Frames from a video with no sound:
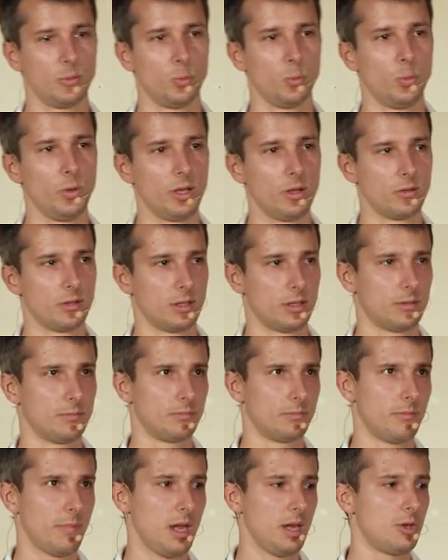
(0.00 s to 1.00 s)
we're gonna
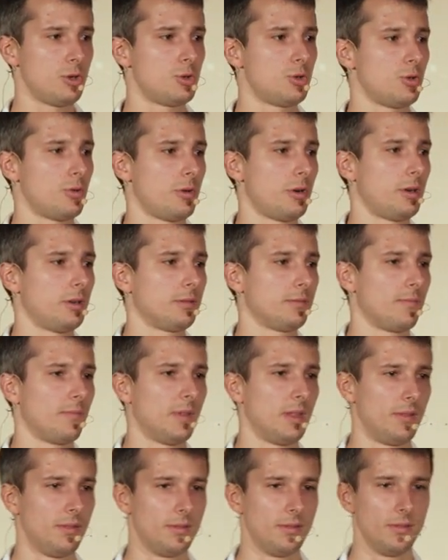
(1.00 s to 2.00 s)
make sure
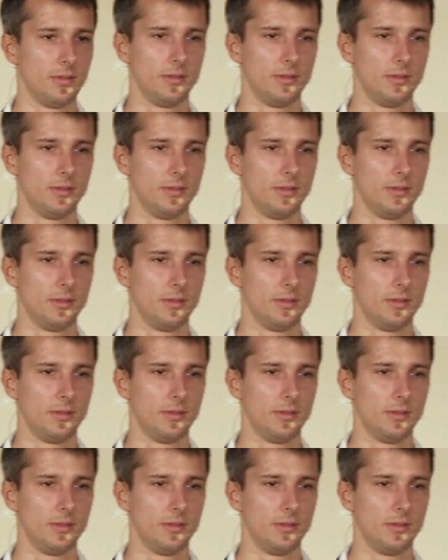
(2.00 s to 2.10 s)
that